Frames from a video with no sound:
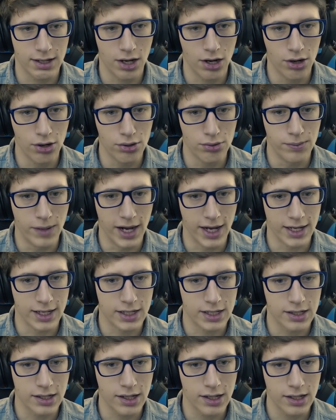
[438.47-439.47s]
Oh, my
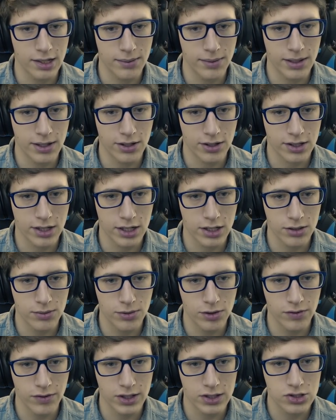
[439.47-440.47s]
God, America. You're
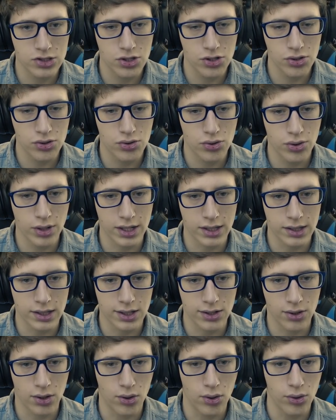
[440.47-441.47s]
moving too quickly.
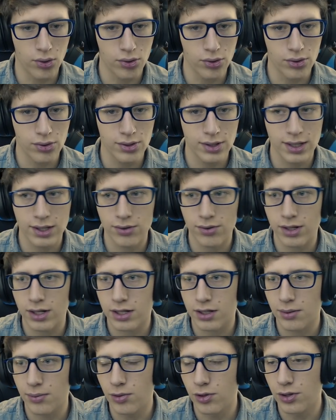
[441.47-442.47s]
Holy
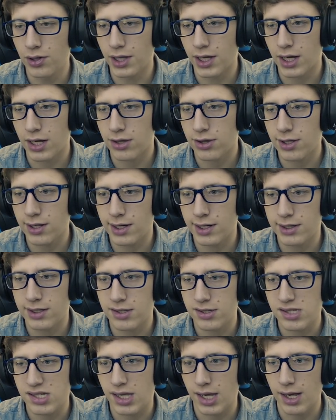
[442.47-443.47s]
guacamole. I thought on the
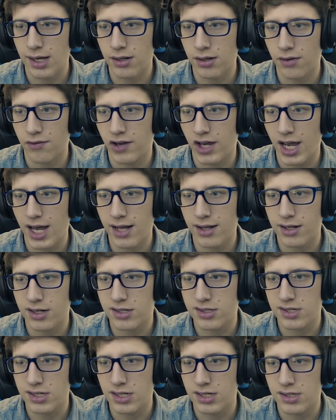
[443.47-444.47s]
scale of
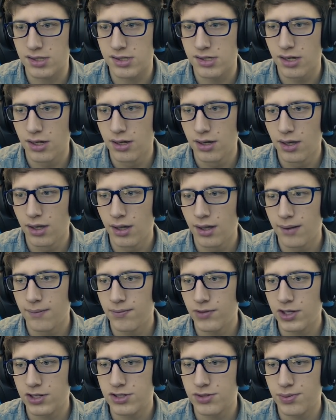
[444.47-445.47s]
galaxies...
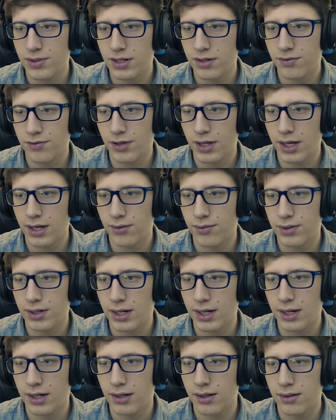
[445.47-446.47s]
the speed of light would
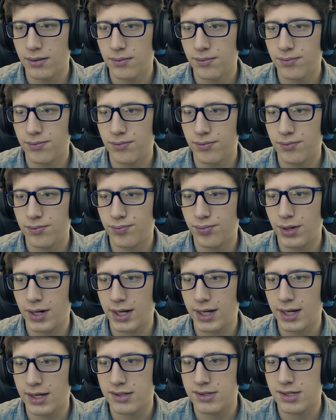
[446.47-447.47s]
not, but I
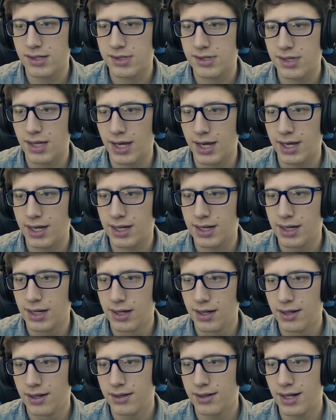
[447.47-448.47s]
guess it's like
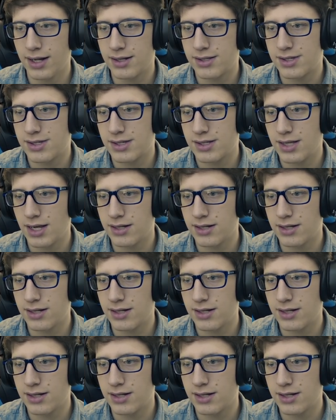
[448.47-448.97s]
that's